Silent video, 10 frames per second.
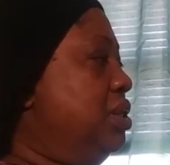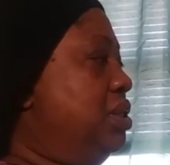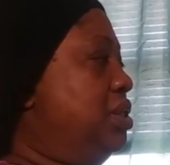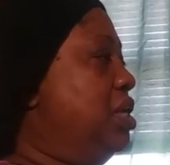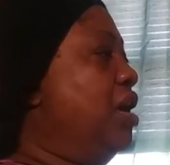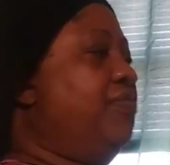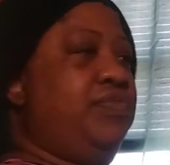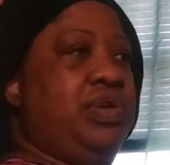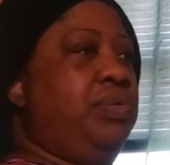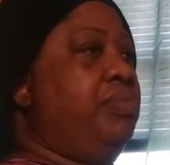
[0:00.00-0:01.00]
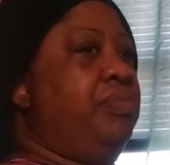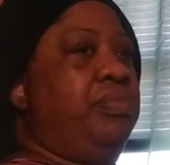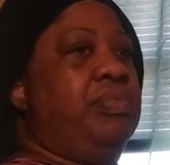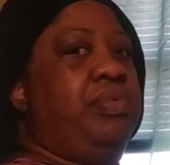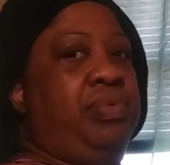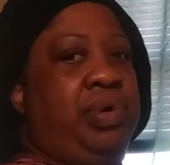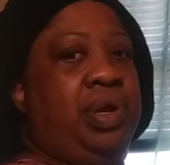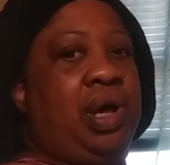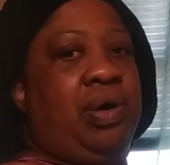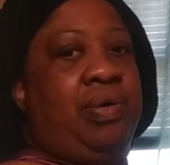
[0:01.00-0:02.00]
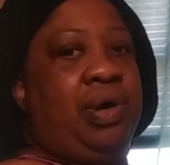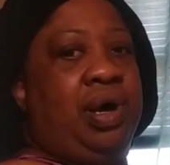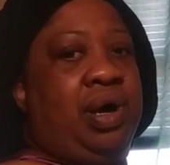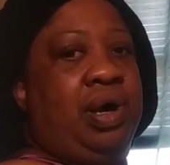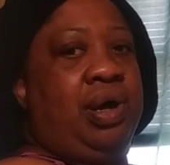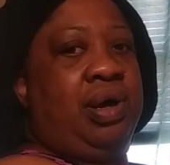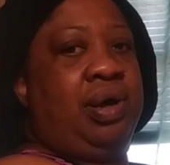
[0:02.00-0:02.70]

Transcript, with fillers: stuff to, you know, uh,